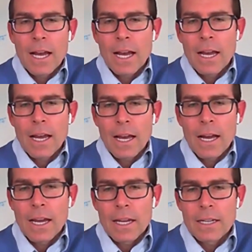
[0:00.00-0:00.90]

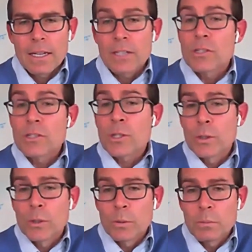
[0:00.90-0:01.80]
I
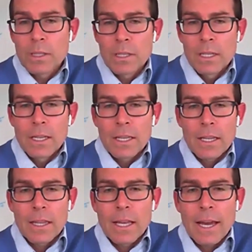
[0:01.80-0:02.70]
assume
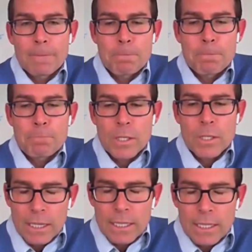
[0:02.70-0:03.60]
that
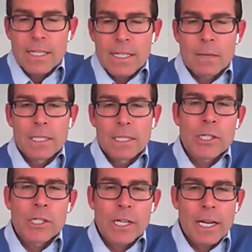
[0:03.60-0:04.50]
you get the
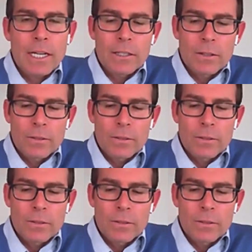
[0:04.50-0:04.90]
stimulus check,